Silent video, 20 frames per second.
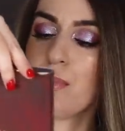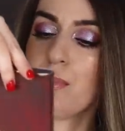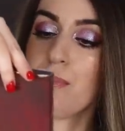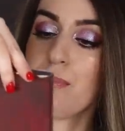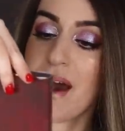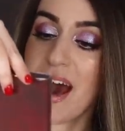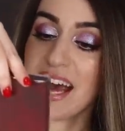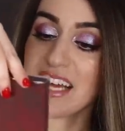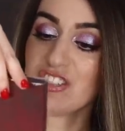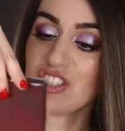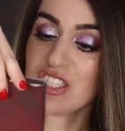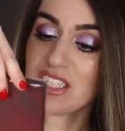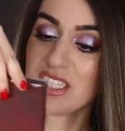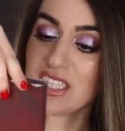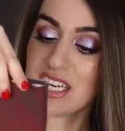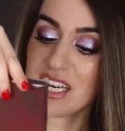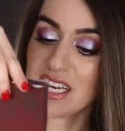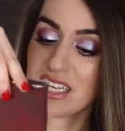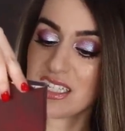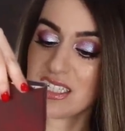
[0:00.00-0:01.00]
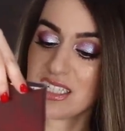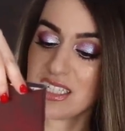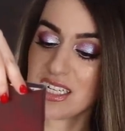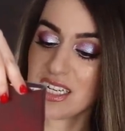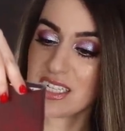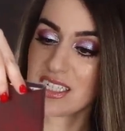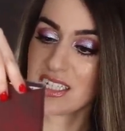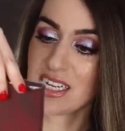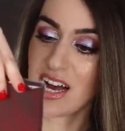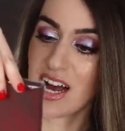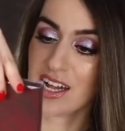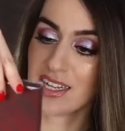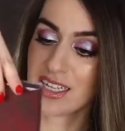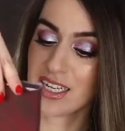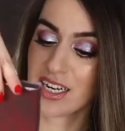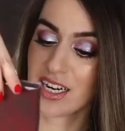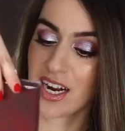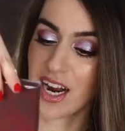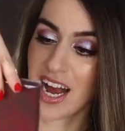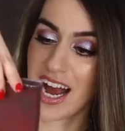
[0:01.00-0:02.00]
Majesty
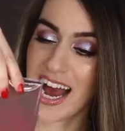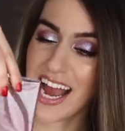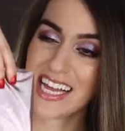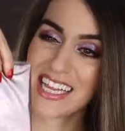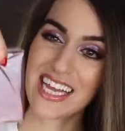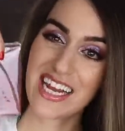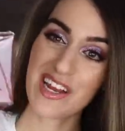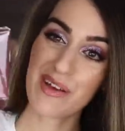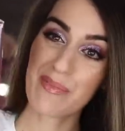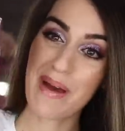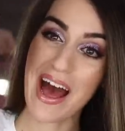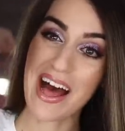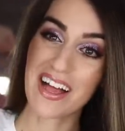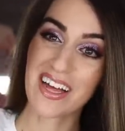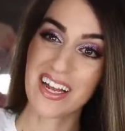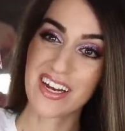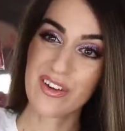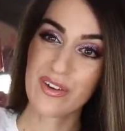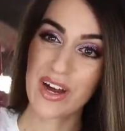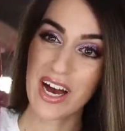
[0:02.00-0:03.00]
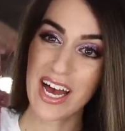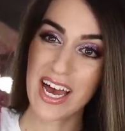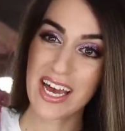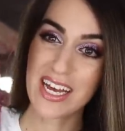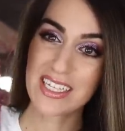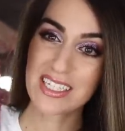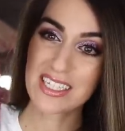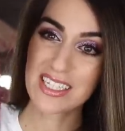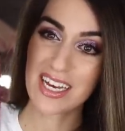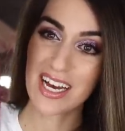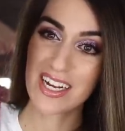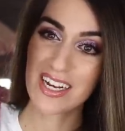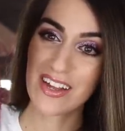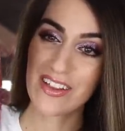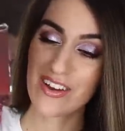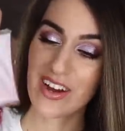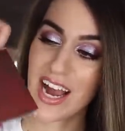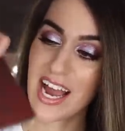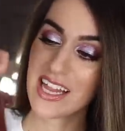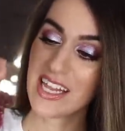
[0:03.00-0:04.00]
6-color highlighting palette. You guys,
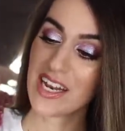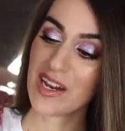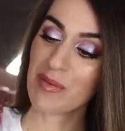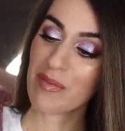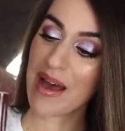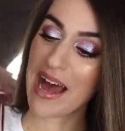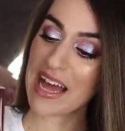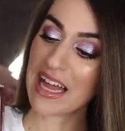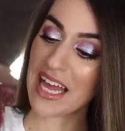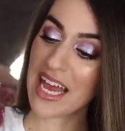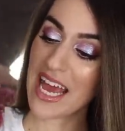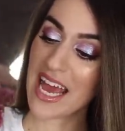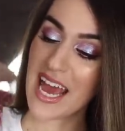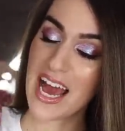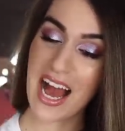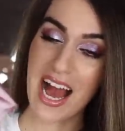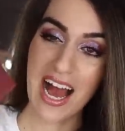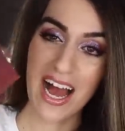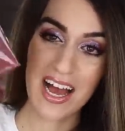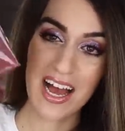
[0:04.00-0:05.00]
another highlighting palette.